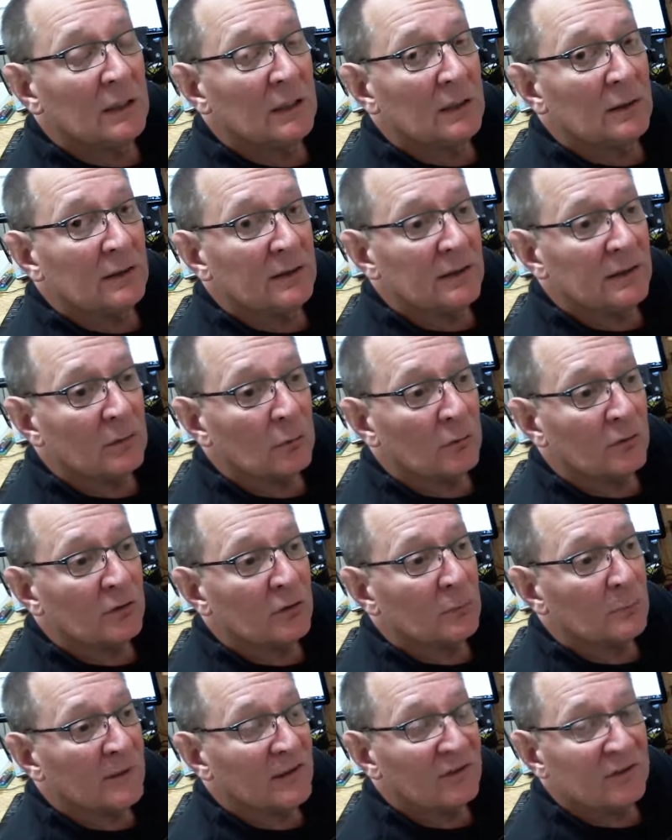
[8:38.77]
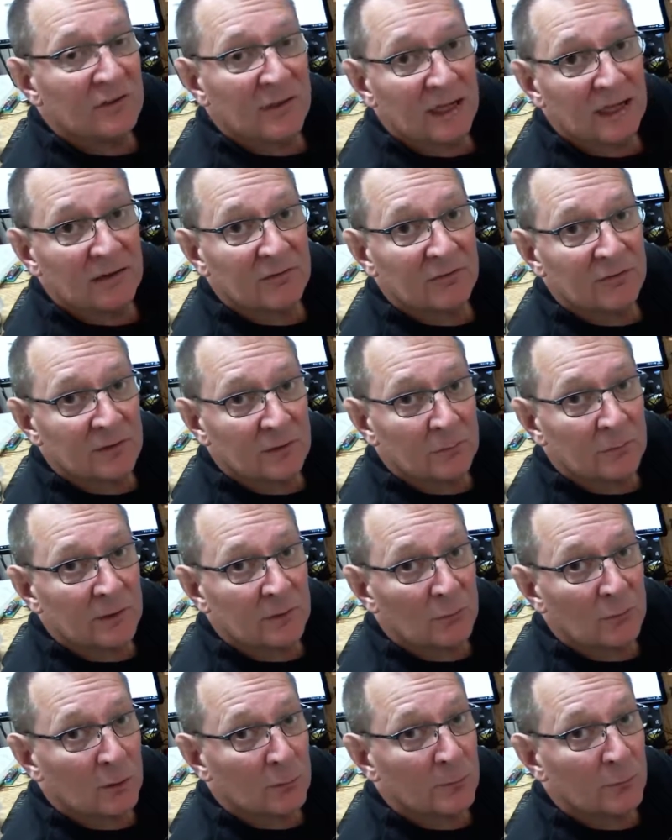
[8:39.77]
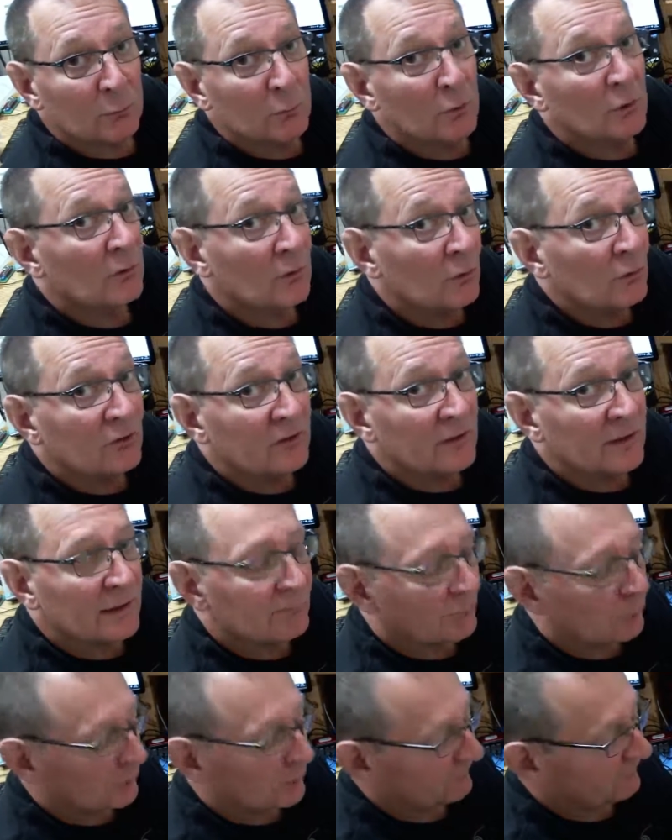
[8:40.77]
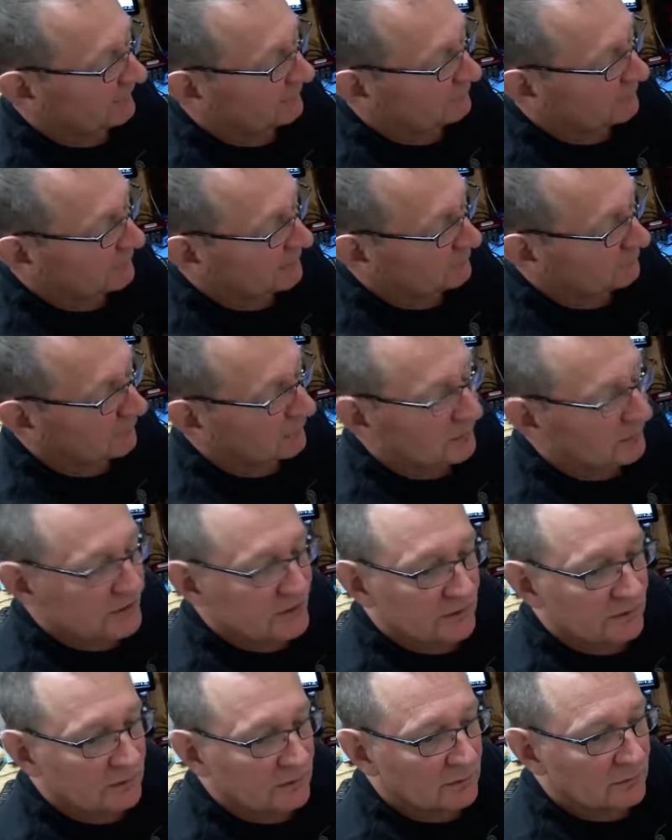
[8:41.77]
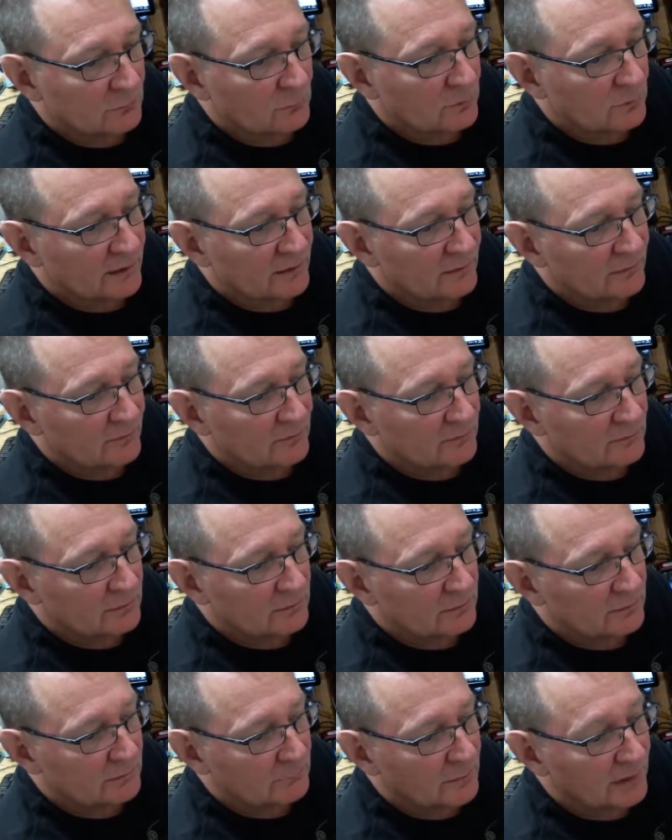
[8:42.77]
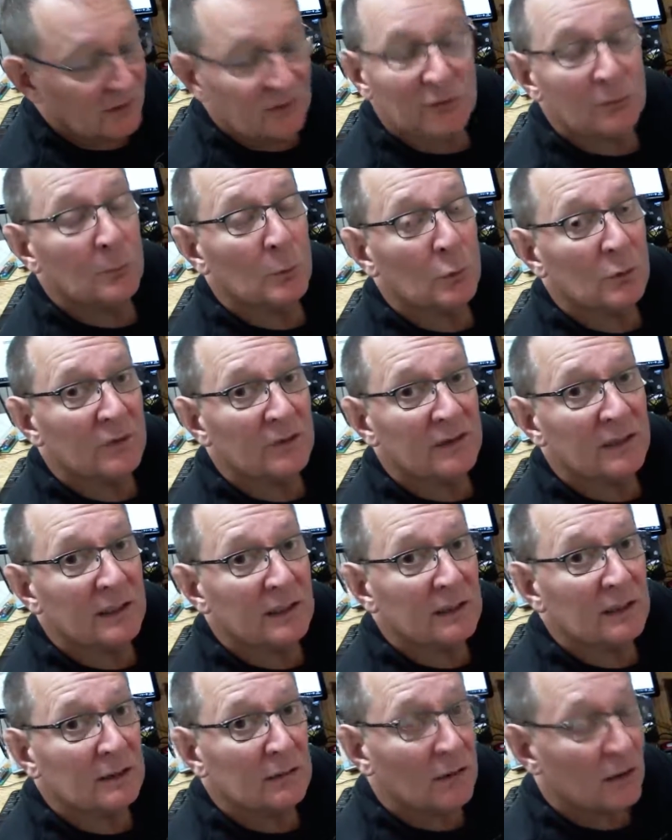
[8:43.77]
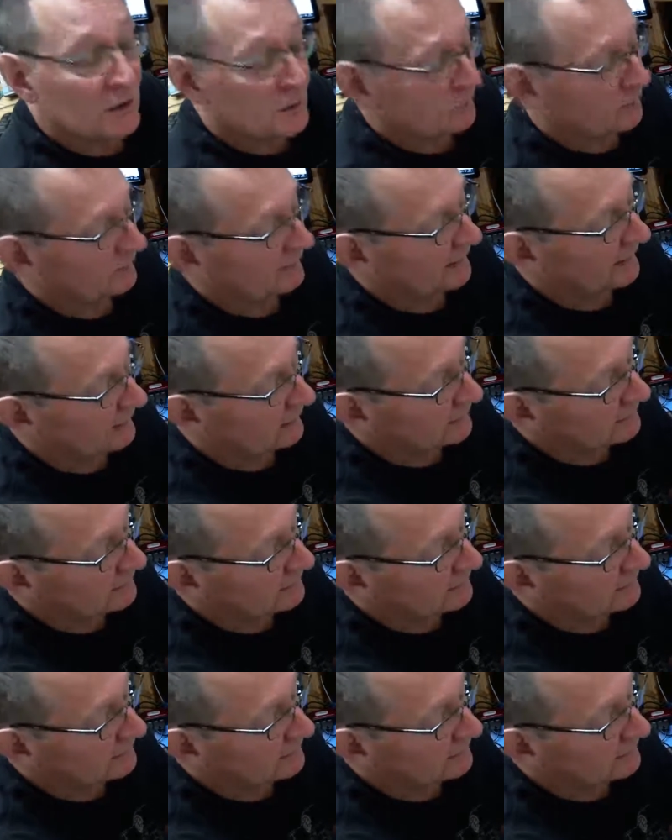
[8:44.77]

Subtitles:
in order to be safe, that we don't want to be real close to that 45-minute margin, otherwise it might spook the launch provider.